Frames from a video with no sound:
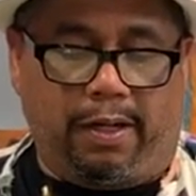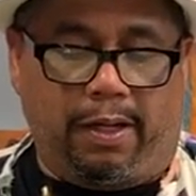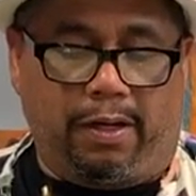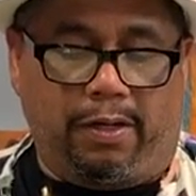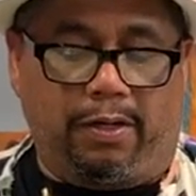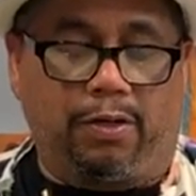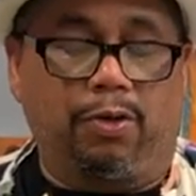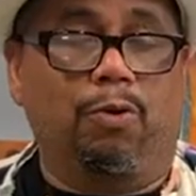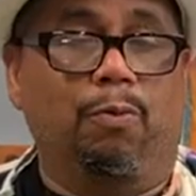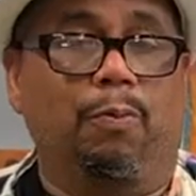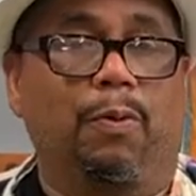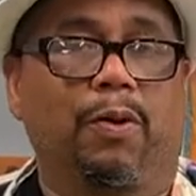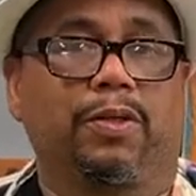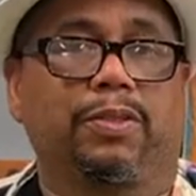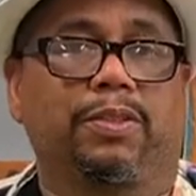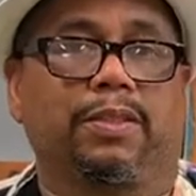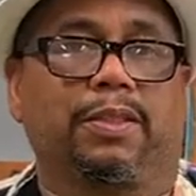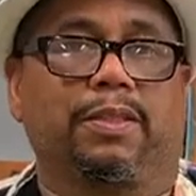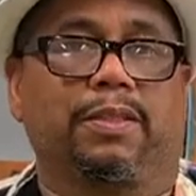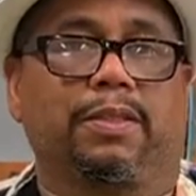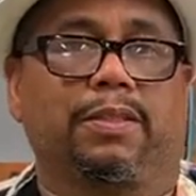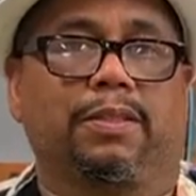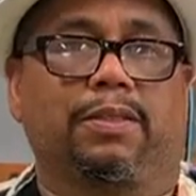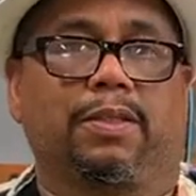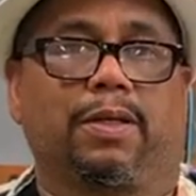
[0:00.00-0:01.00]
cool
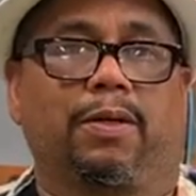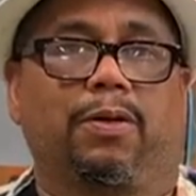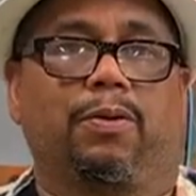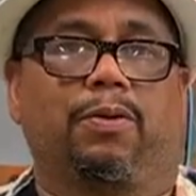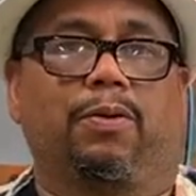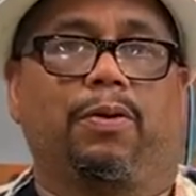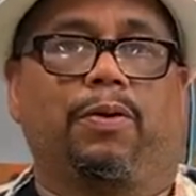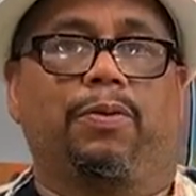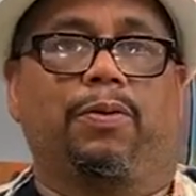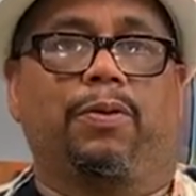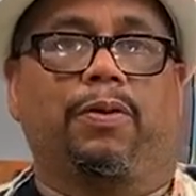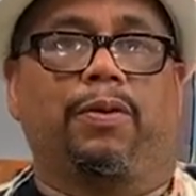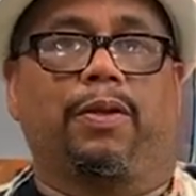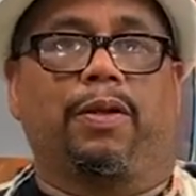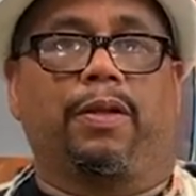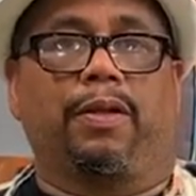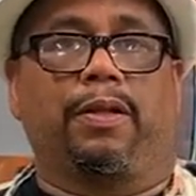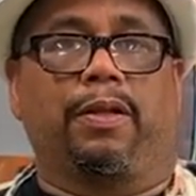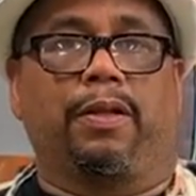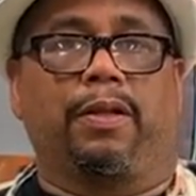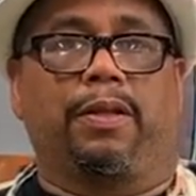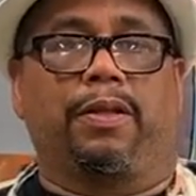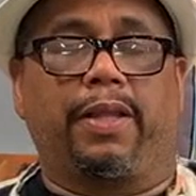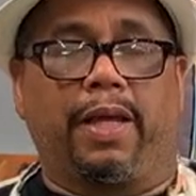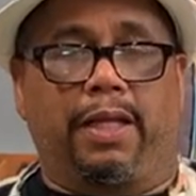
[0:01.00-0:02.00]
person. So
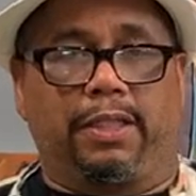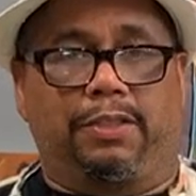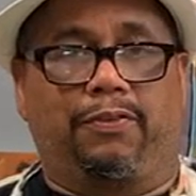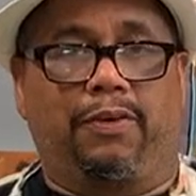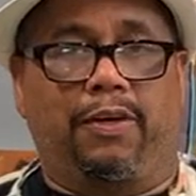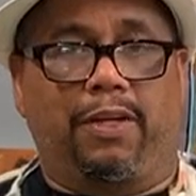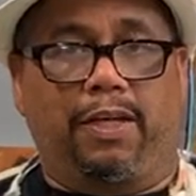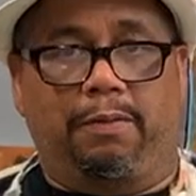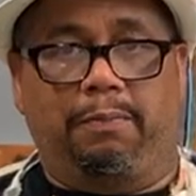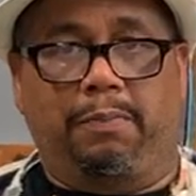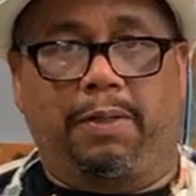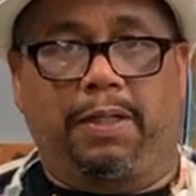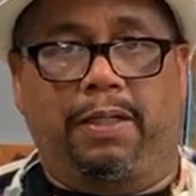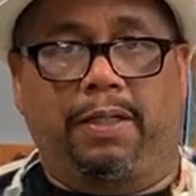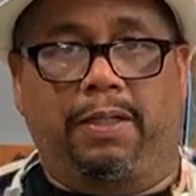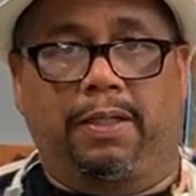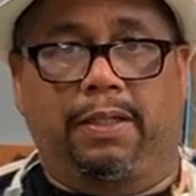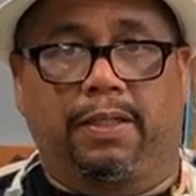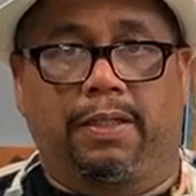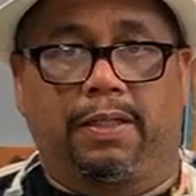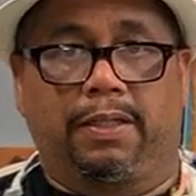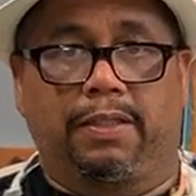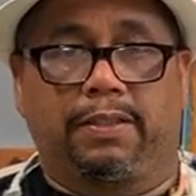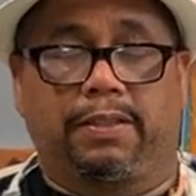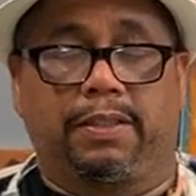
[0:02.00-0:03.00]
thanks for letting me
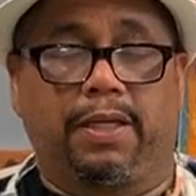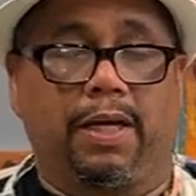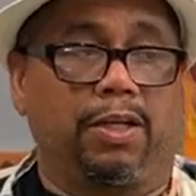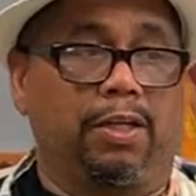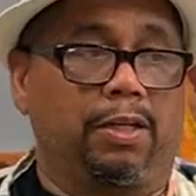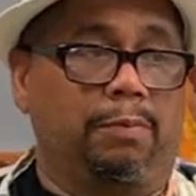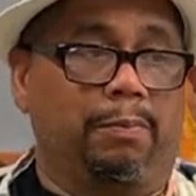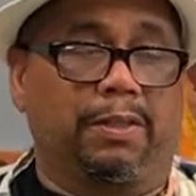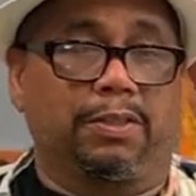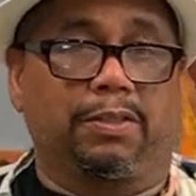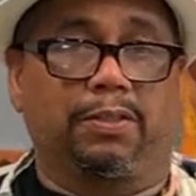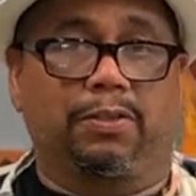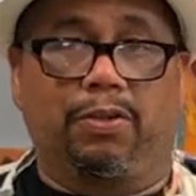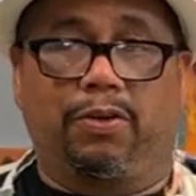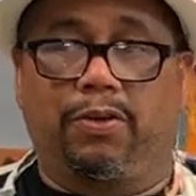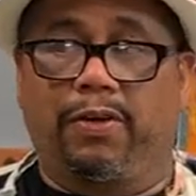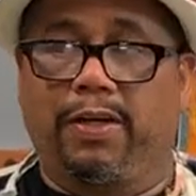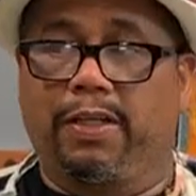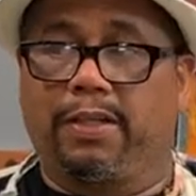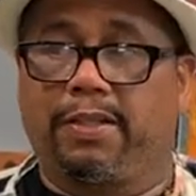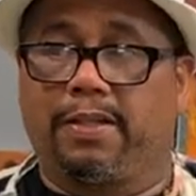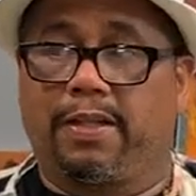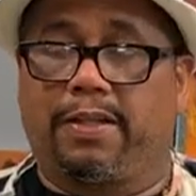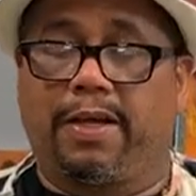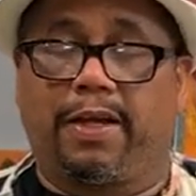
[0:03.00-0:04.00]
tell you my
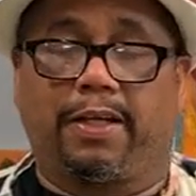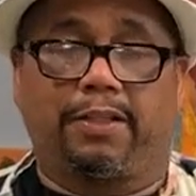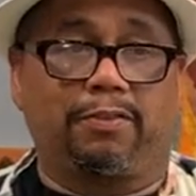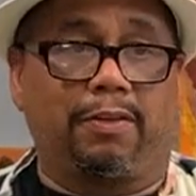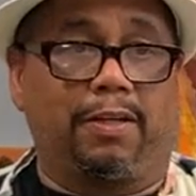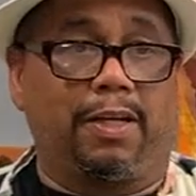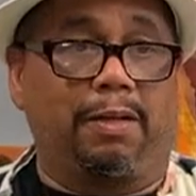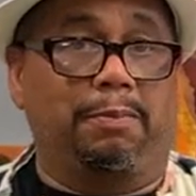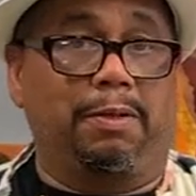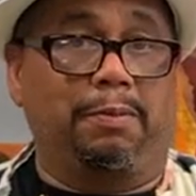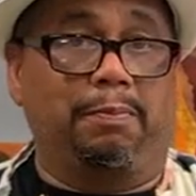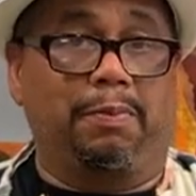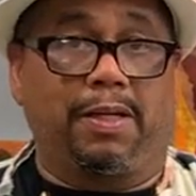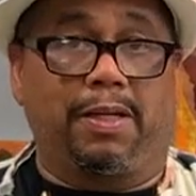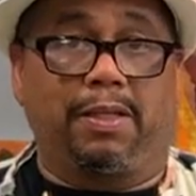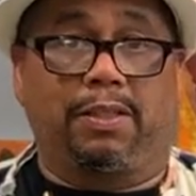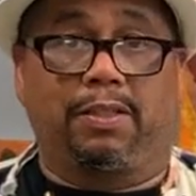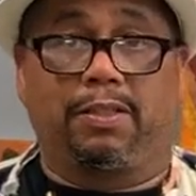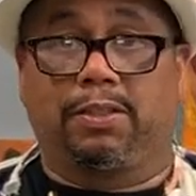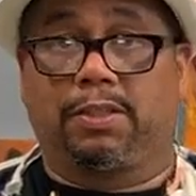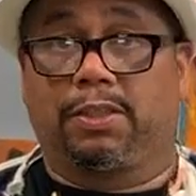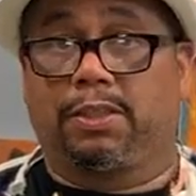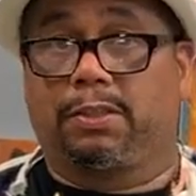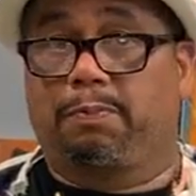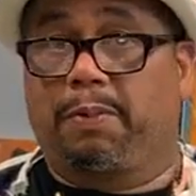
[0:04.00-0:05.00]
story. Thanks for letting me be in
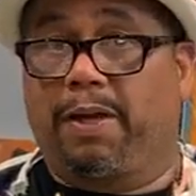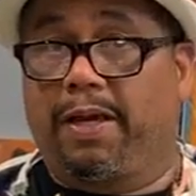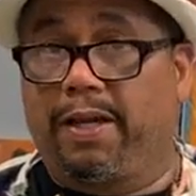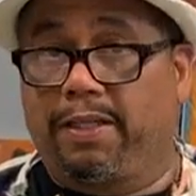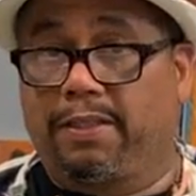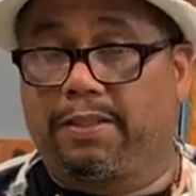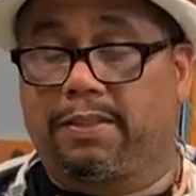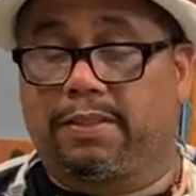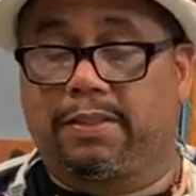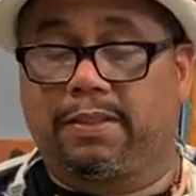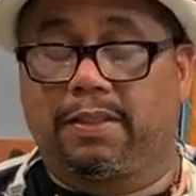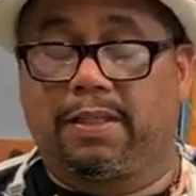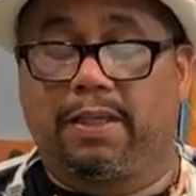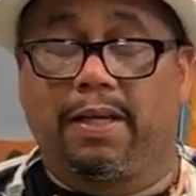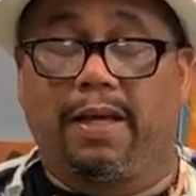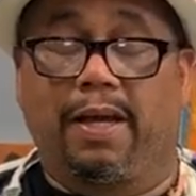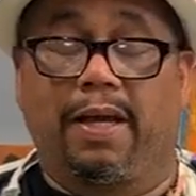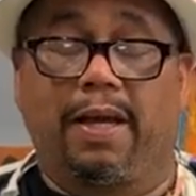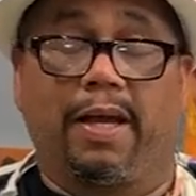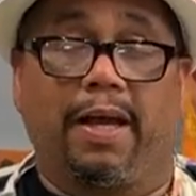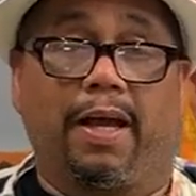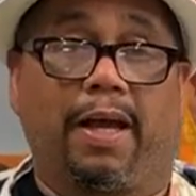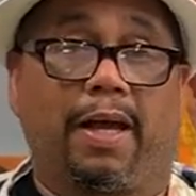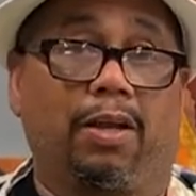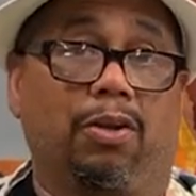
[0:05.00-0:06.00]
your space,
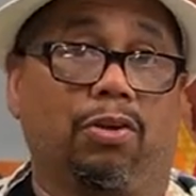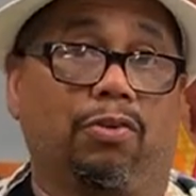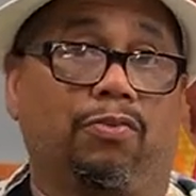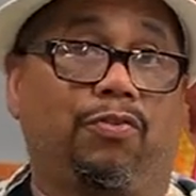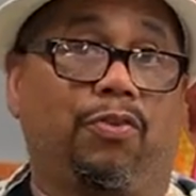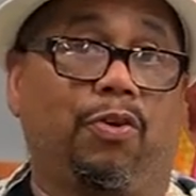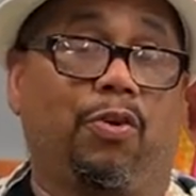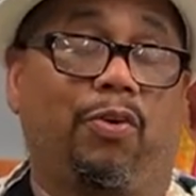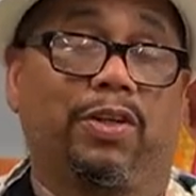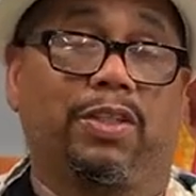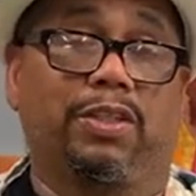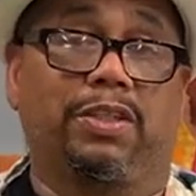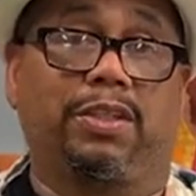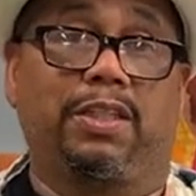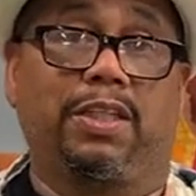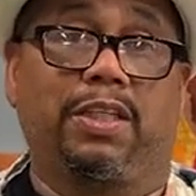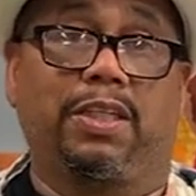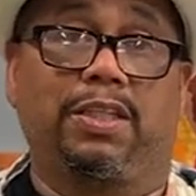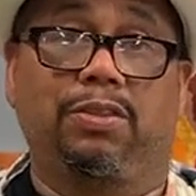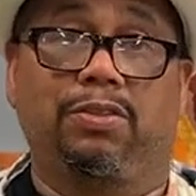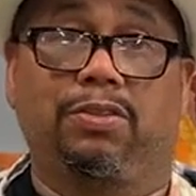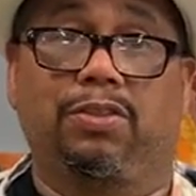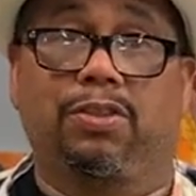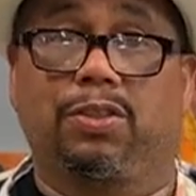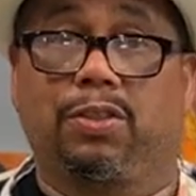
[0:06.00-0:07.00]
and look forward to seeing
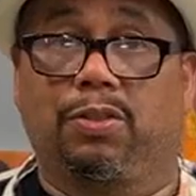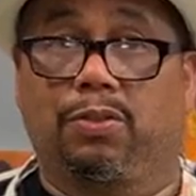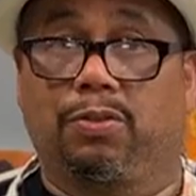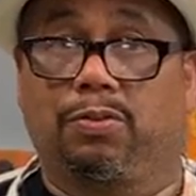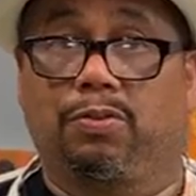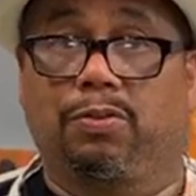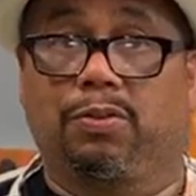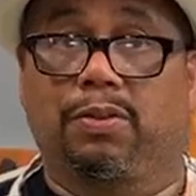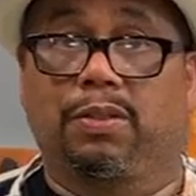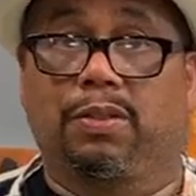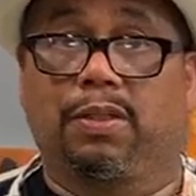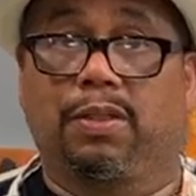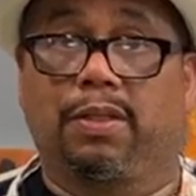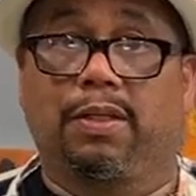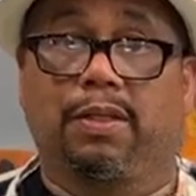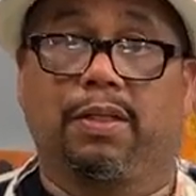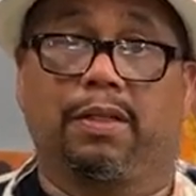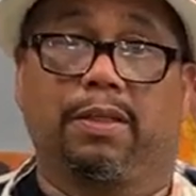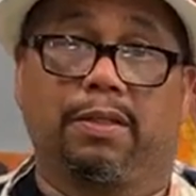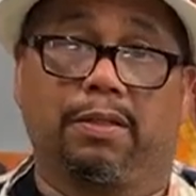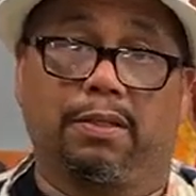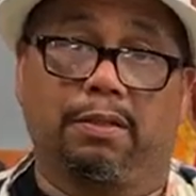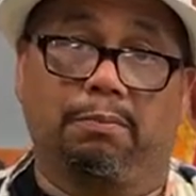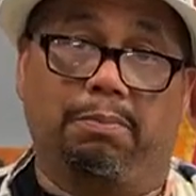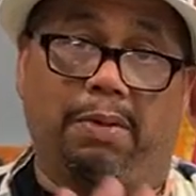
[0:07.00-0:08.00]
you soon.
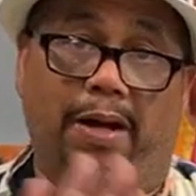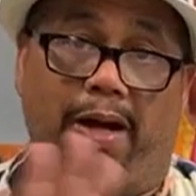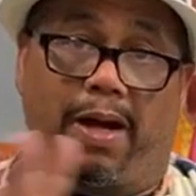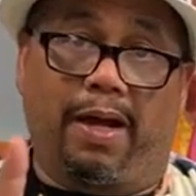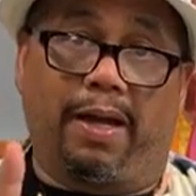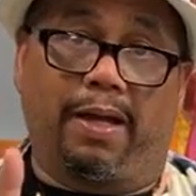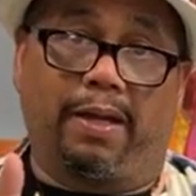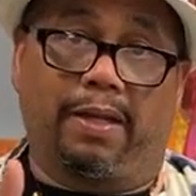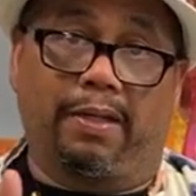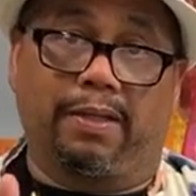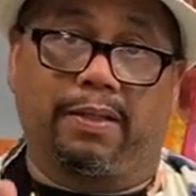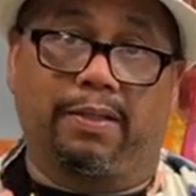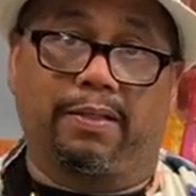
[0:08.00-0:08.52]
Goodbye.